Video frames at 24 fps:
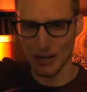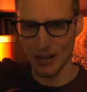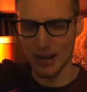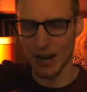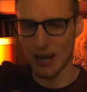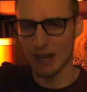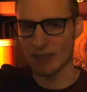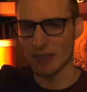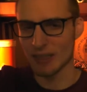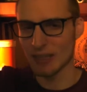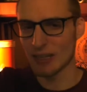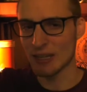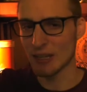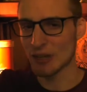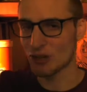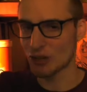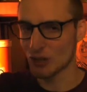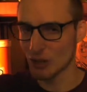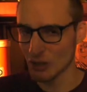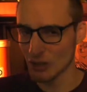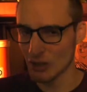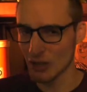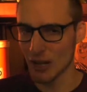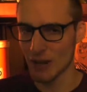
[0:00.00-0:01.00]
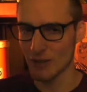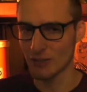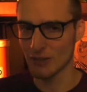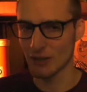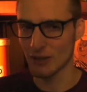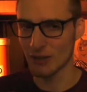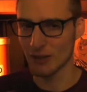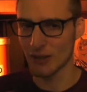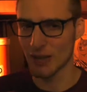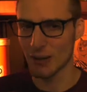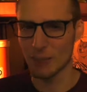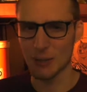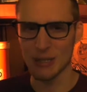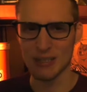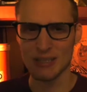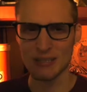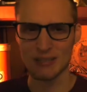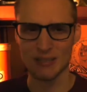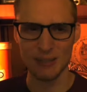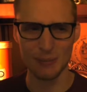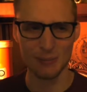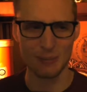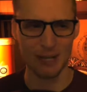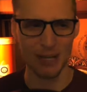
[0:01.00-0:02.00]
I think he shouldn't have done that, but at the
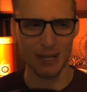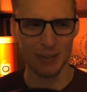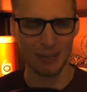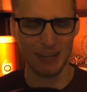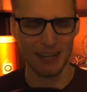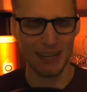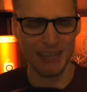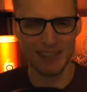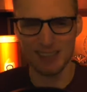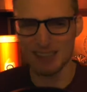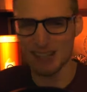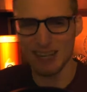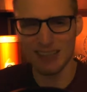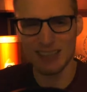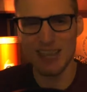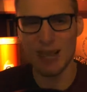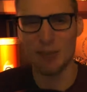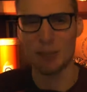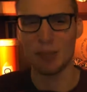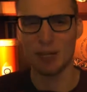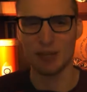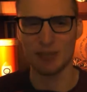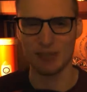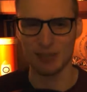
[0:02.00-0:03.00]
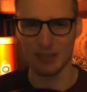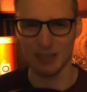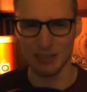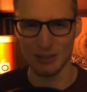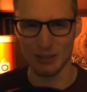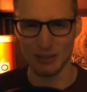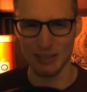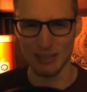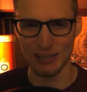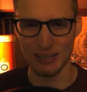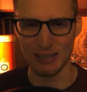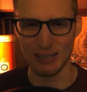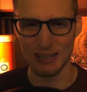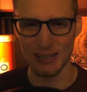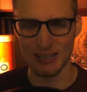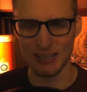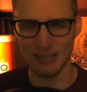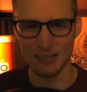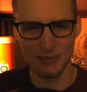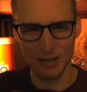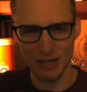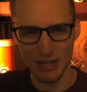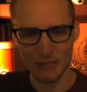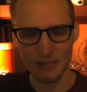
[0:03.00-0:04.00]
same time, it's not that big of a deal.
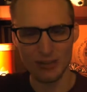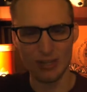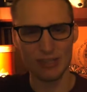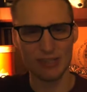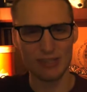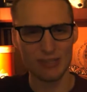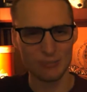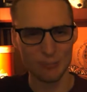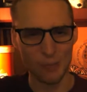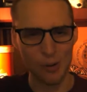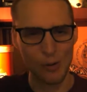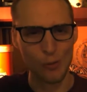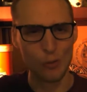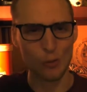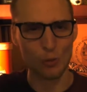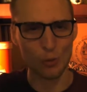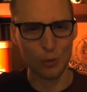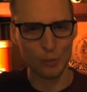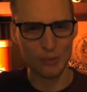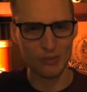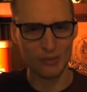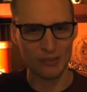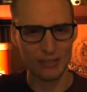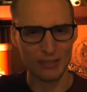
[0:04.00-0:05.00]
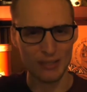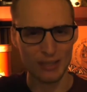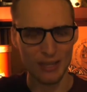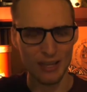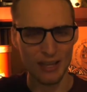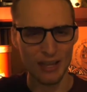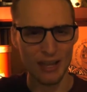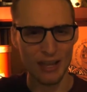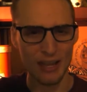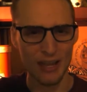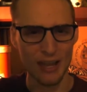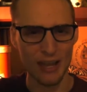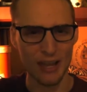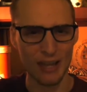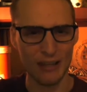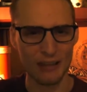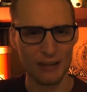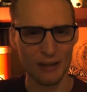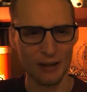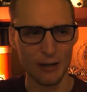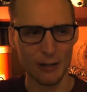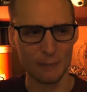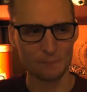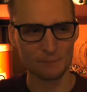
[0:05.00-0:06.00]
It's a very, very small oopsie,
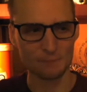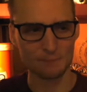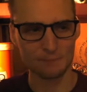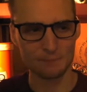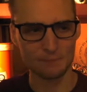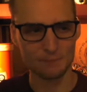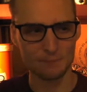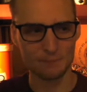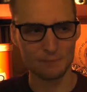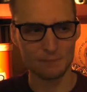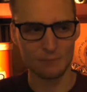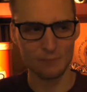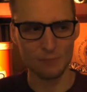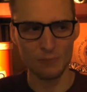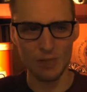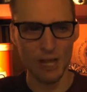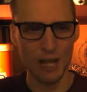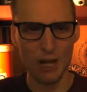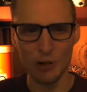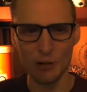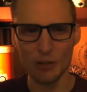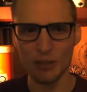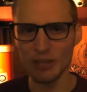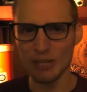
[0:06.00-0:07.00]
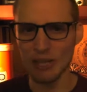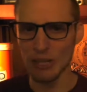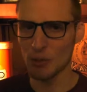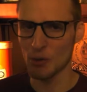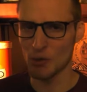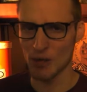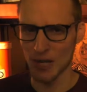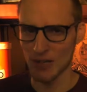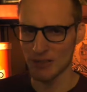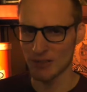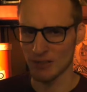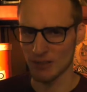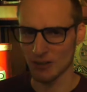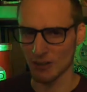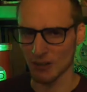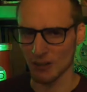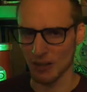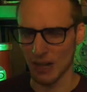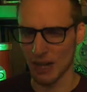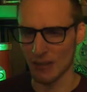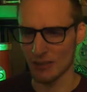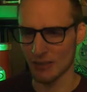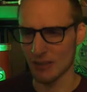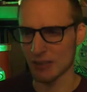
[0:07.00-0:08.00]
and I don't think he regrets it at
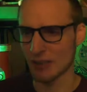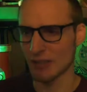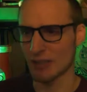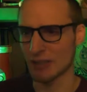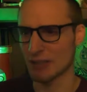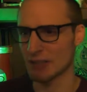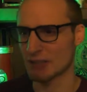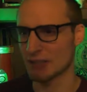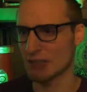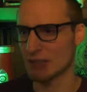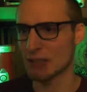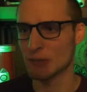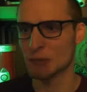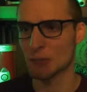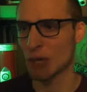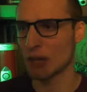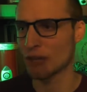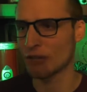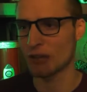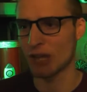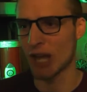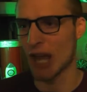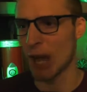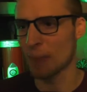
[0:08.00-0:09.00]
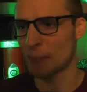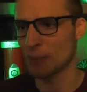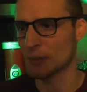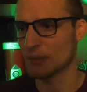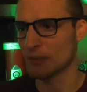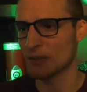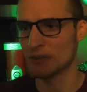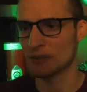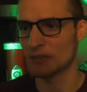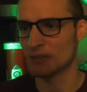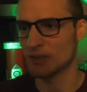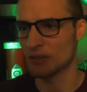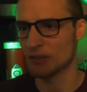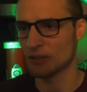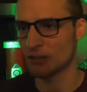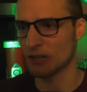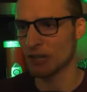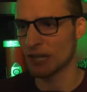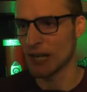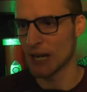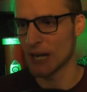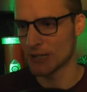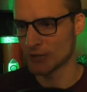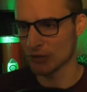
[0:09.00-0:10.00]
all. I think he's perfectly happy with his
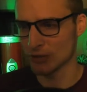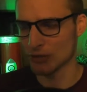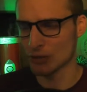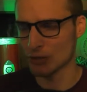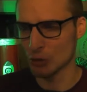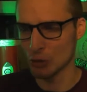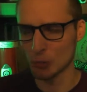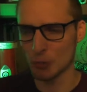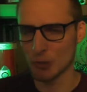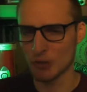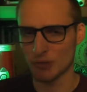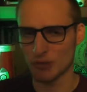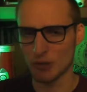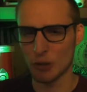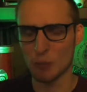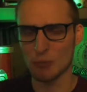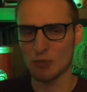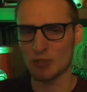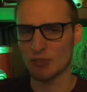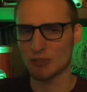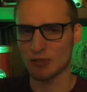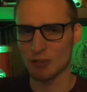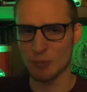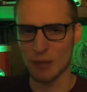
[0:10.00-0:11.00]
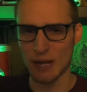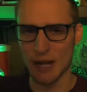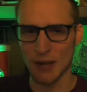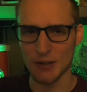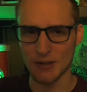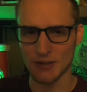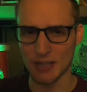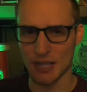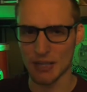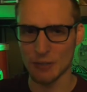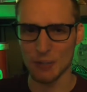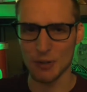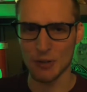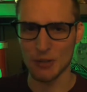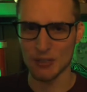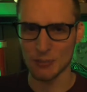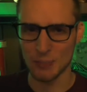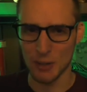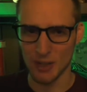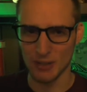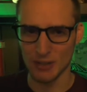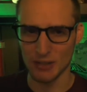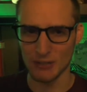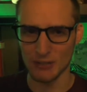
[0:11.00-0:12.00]
decision. It's just an oopsie from an outside
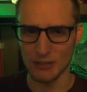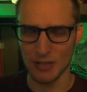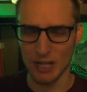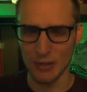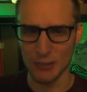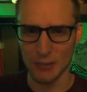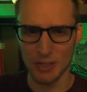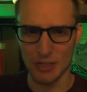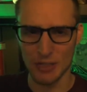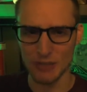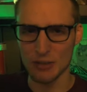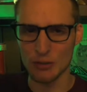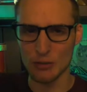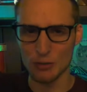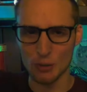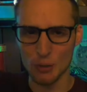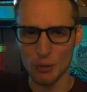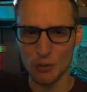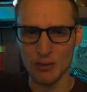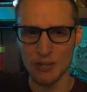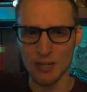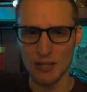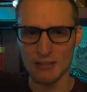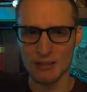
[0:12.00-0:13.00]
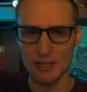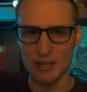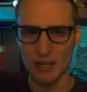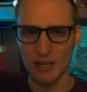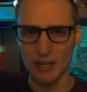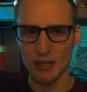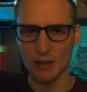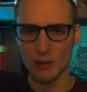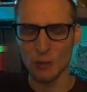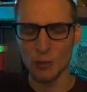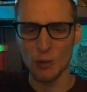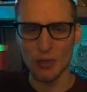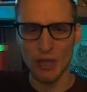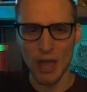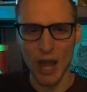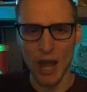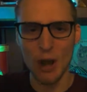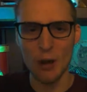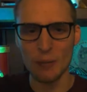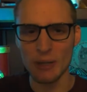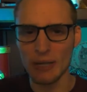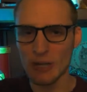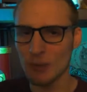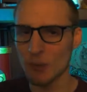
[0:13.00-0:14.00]
perspective, because the truth is,
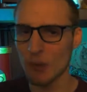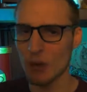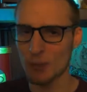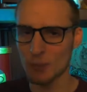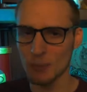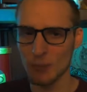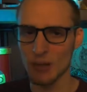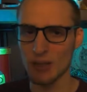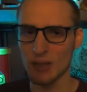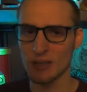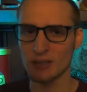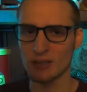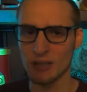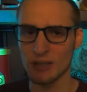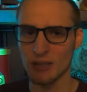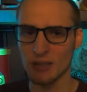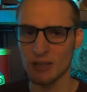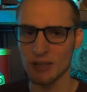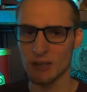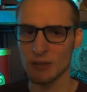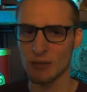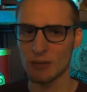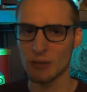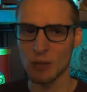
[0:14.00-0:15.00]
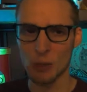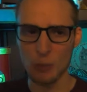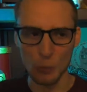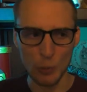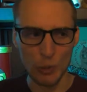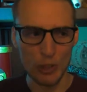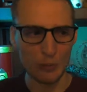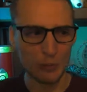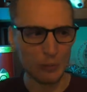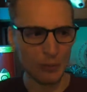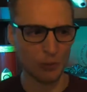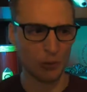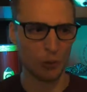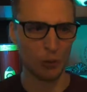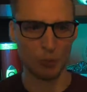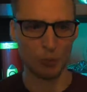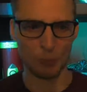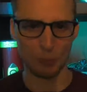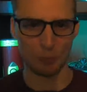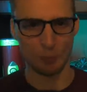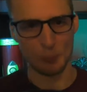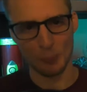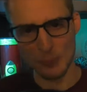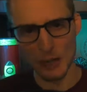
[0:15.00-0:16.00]
without Elon Musk, there would be
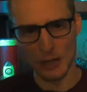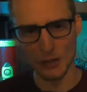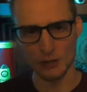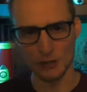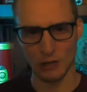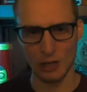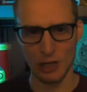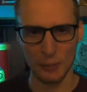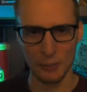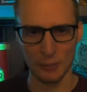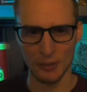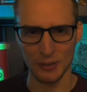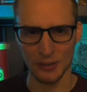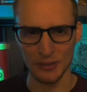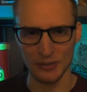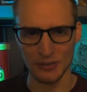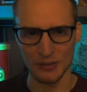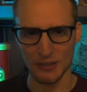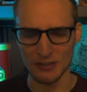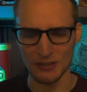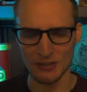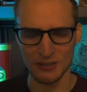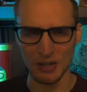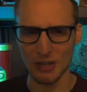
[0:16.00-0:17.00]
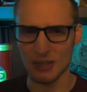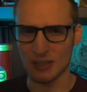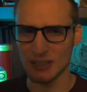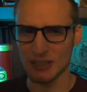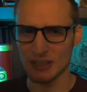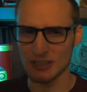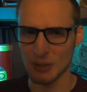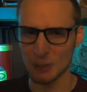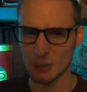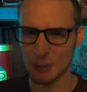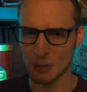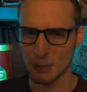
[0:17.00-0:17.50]
no major companies that started accepting